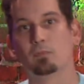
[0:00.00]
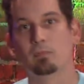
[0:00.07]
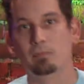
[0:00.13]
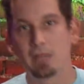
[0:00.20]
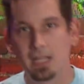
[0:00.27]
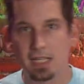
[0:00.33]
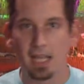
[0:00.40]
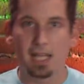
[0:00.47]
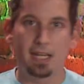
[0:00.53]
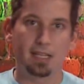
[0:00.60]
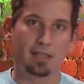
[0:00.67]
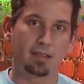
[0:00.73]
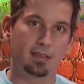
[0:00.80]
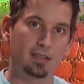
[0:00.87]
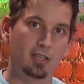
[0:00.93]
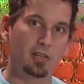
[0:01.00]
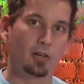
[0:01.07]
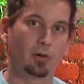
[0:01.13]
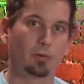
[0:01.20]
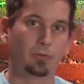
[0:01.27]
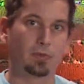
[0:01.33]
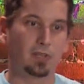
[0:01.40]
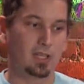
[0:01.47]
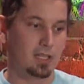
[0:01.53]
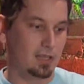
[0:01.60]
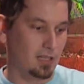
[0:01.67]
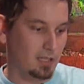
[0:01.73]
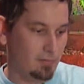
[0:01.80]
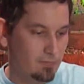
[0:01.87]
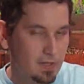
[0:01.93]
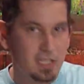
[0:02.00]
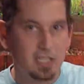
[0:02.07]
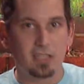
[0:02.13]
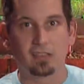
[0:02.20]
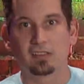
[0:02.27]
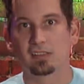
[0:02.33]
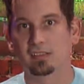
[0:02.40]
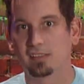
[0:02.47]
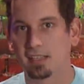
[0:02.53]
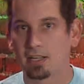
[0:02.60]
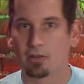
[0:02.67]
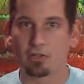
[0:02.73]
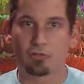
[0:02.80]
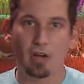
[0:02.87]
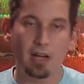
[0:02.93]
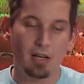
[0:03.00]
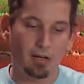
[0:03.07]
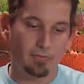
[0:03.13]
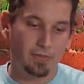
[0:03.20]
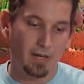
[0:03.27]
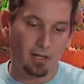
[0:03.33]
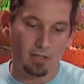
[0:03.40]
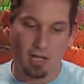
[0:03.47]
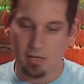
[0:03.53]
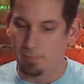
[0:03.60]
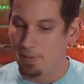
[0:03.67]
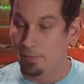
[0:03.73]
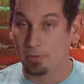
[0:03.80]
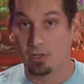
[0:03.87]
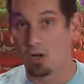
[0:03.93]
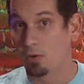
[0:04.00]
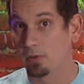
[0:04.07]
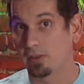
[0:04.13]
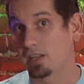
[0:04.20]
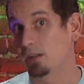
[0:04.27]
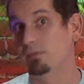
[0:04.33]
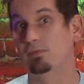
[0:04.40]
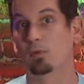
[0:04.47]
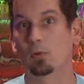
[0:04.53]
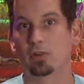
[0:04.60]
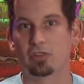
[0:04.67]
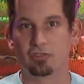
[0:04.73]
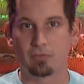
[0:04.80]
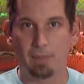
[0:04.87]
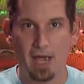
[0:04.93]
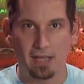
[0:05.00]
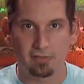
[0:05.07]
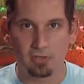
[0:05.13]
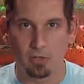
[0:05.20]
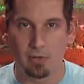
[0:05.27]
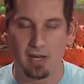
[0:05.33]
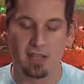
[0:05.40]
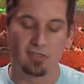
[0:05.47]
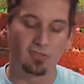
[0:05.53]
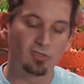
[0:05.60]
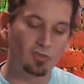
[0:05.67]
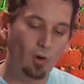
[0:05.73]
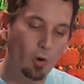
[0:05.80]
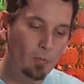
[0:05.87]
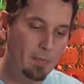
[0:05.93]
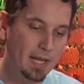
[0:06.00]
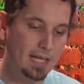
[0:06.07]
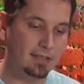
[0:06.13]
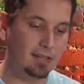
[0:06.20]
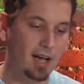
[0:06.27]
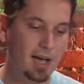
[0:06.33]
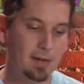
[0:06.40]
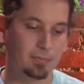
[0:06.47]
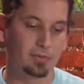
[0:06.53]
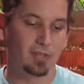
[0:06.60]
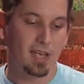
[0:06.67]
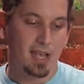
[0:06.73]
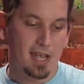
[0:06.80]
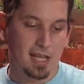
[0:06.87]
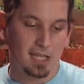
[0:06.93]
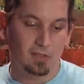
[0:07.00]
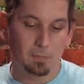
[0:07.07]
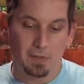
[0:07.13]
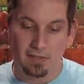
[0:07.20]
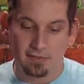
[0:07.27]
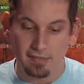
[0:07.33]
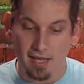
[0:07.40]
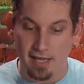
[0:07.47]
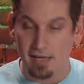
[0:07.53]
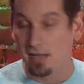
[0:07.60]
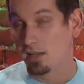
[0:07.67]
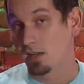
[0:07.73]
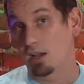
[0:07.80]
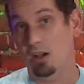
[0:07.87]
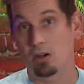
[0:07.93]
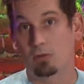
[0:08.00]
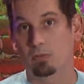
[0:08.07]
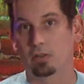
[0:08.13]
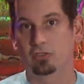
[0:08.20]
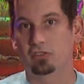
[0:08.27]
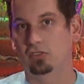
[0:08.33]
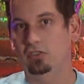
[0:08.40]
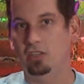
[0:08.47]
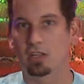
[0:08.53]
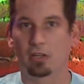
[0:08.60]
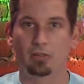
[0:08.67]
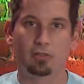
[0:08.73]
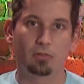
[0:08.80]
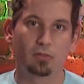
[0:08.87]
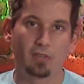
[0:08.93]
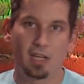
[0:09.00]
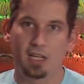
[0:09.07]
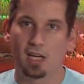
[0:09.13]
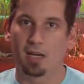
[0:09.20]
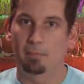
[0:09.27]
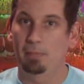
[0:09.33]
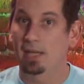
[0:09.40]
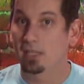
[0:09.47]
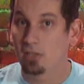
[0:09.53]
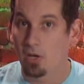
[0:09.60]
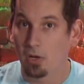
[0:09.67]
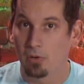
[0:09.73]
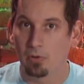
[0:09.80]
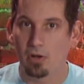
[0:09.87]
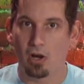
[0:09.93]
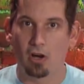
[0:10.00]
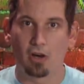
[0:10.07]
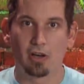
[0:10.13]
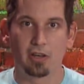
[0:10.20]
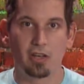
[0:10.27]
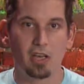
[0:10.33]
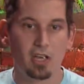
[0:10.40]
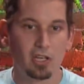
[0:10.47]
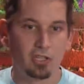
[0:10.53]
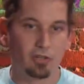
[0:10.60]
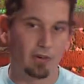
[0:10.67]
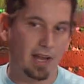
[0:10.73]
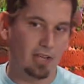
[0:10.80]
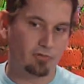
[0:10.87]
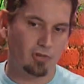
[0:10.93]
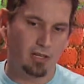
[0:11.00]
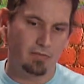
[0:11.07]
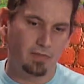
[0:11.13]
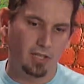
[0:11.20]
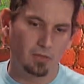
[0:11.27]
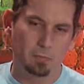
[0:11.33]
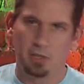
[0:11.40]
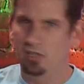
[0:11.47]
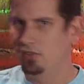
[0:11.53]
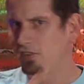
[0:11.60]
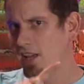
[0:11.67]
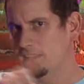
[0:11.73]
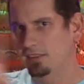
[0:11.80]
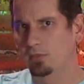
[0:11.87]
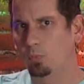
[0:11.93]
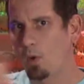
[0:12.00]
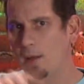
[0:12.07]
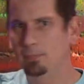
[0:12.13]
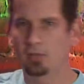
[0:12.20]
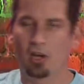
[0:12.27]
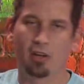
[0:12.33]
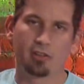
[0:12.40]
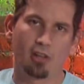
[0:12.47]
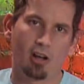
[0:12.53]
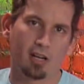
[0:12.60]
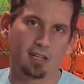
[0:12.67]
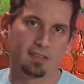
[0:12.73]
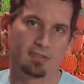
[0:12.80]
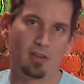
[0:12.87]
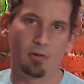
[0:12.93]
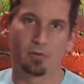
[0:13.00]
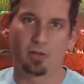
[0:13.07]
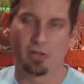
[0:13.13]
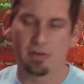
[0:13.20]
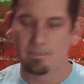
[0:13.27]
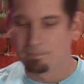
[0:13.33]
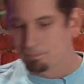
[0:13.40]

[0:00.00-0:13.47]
mitigating, you know, the, the convenience and security trade-off there, a lot of people go with like a four-digit passcode. And so many times it's been said, oh, well, just you know, use a uh, PIN code on your Android device because that swipe to unlock is no good.